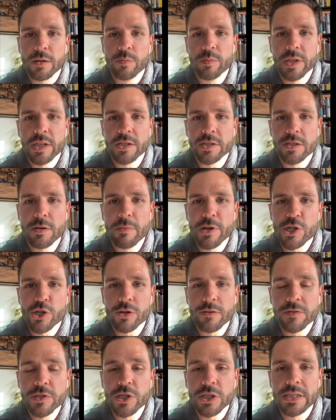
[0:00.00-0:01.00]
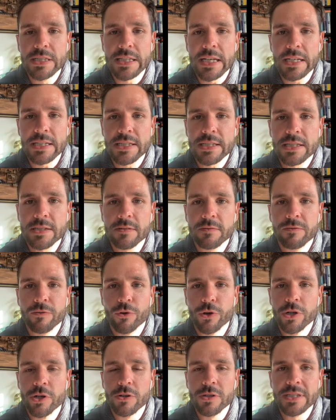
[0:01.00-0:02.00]
Because the measure of success
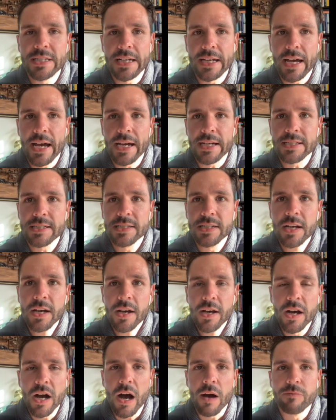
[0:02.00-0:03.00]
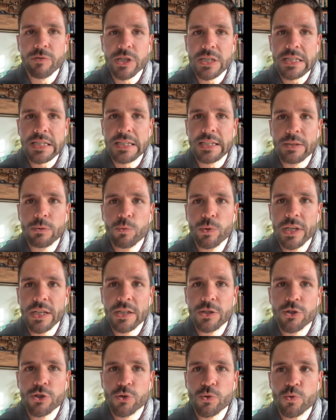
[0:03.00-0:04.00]
for NeuroTechX, obviously, we
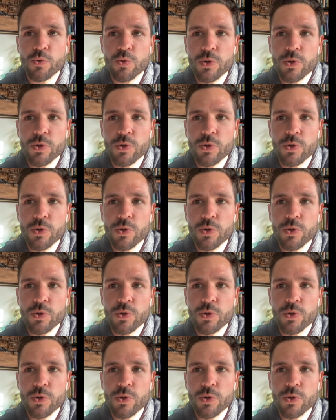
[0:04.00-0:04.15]
do